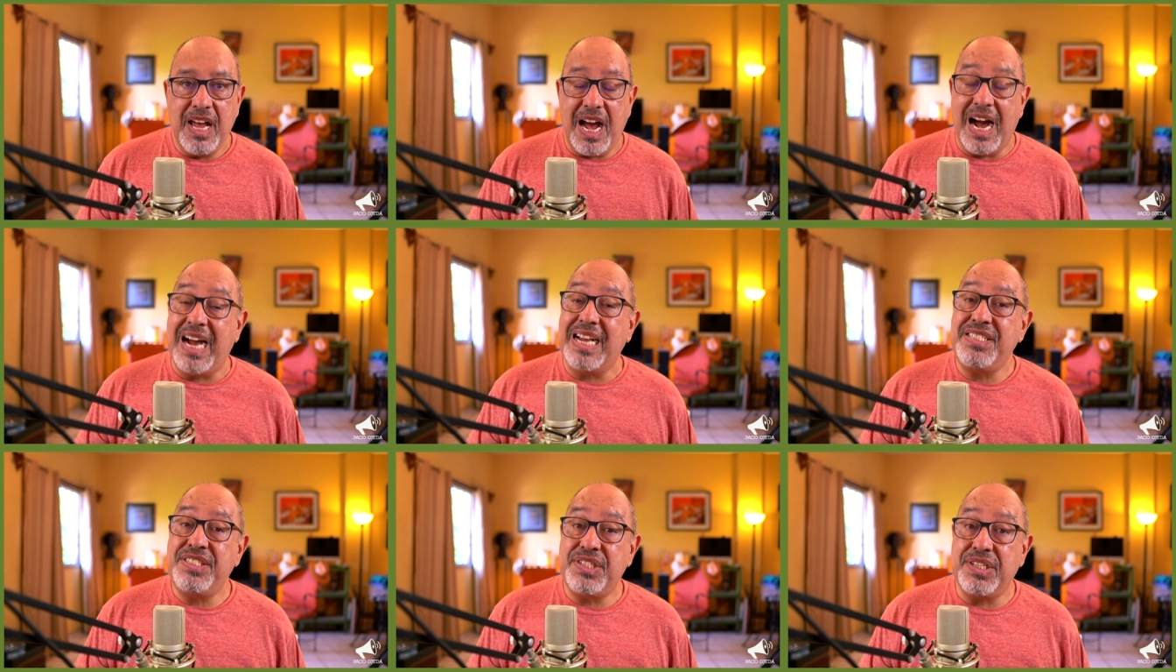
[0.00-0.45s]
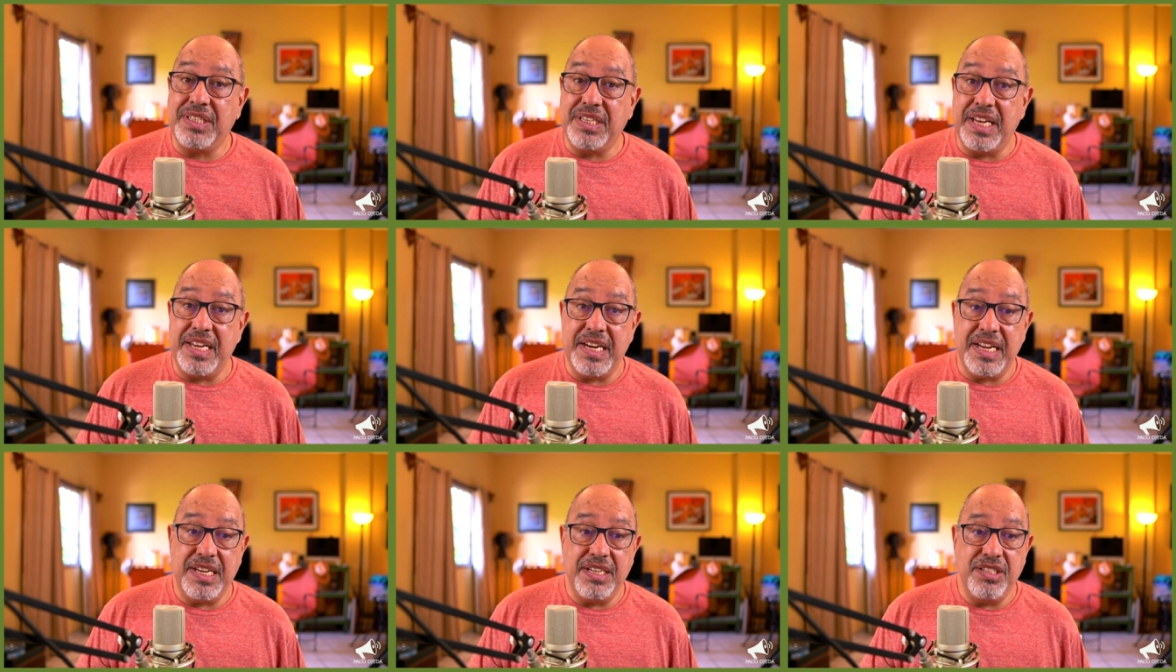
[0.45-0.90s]

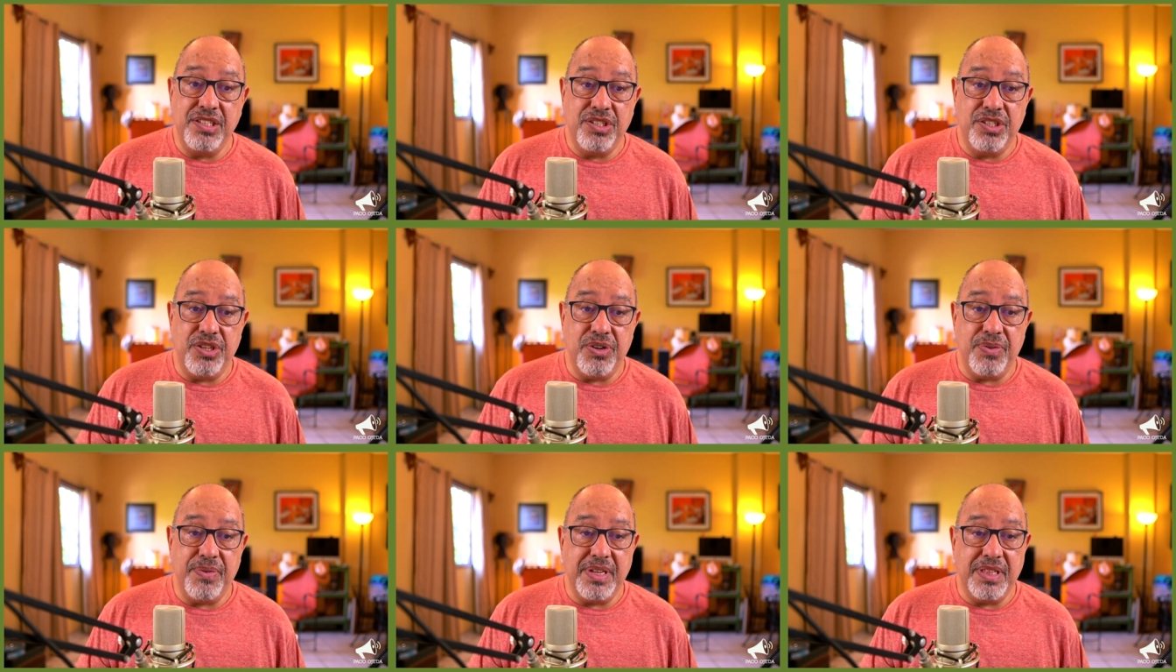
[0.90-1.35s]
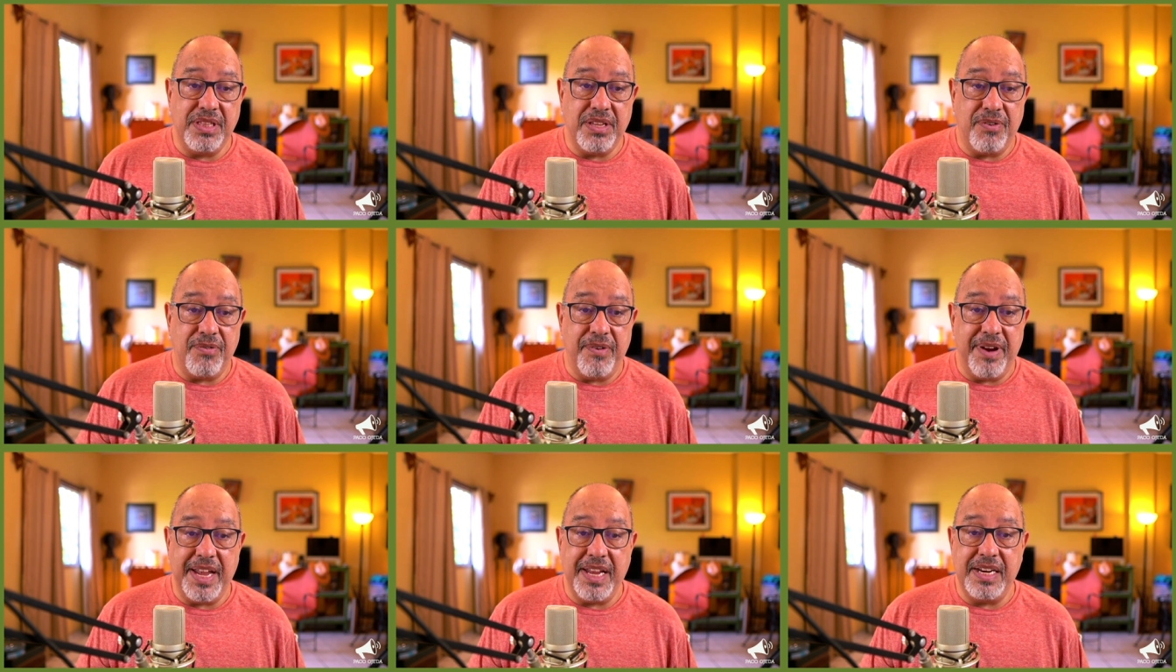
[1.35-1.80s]
isolated during
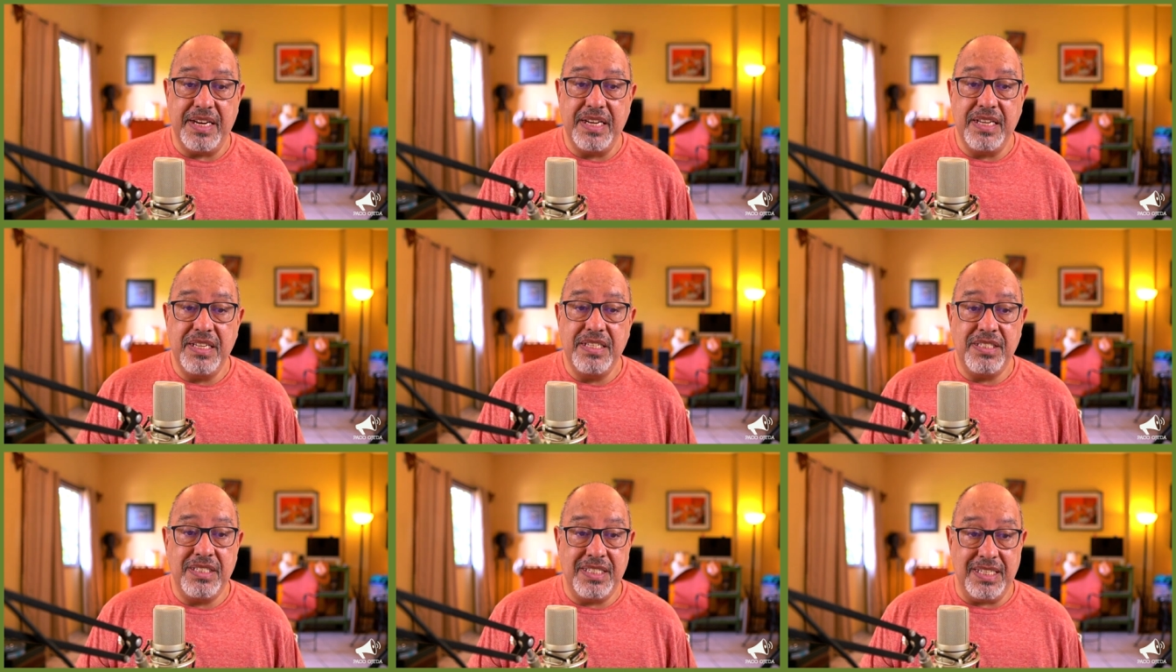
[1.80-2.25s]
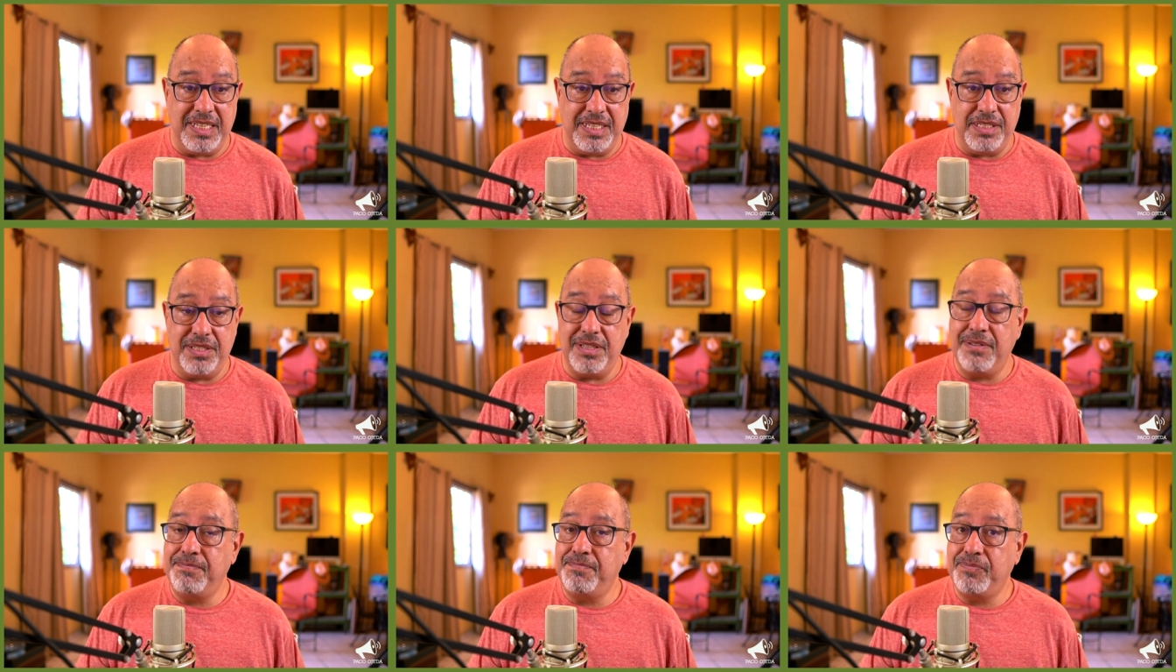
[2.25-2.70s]
the rain
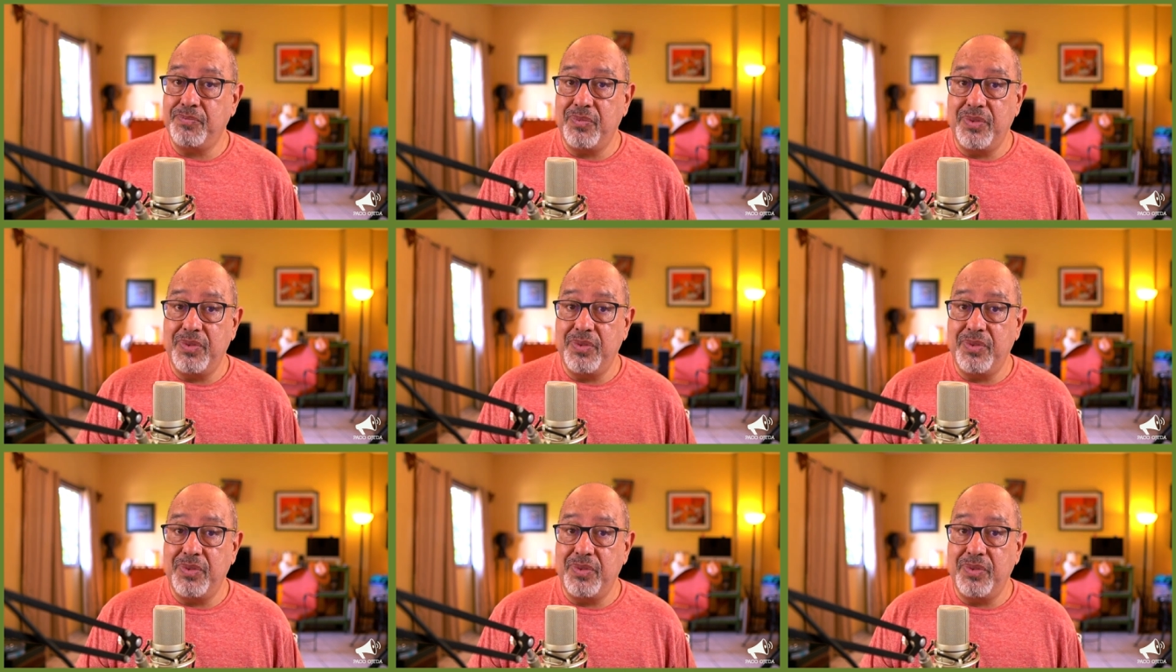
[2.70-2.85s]
season.